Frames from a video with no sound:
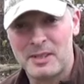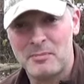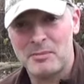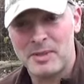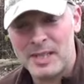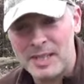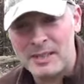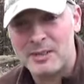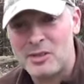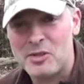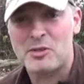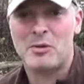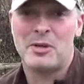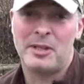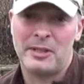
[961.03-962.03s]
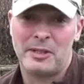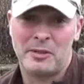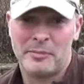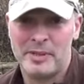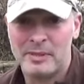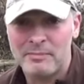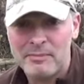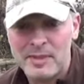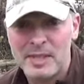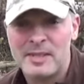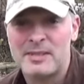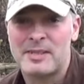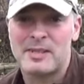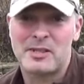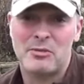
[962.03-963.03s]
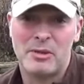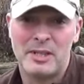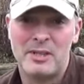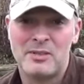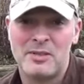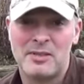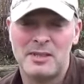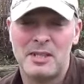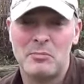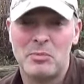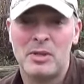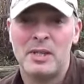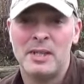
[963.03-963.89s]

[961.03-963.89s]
them in the soil a little bit, 6 to 8 inches deep,